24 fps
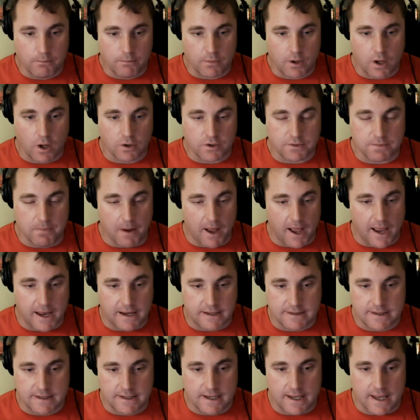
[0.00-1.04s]
Coach
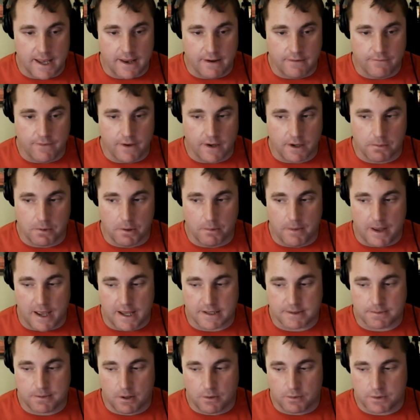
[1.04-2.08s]
Byington and Vanderbilt
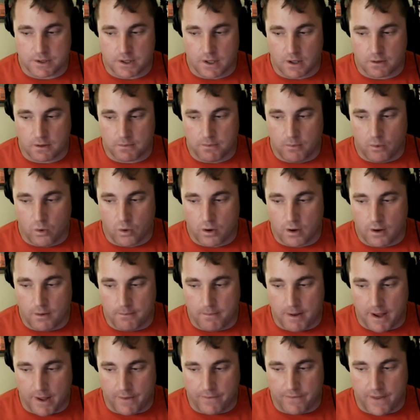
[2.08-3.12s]
basketball. We'll talk more
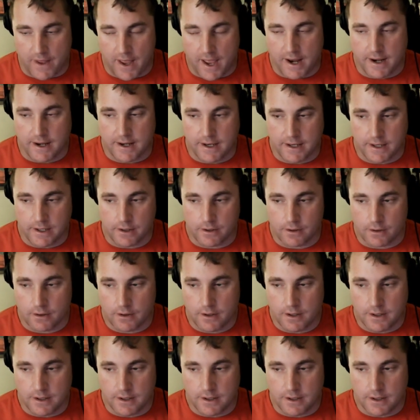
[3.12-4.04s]
about that here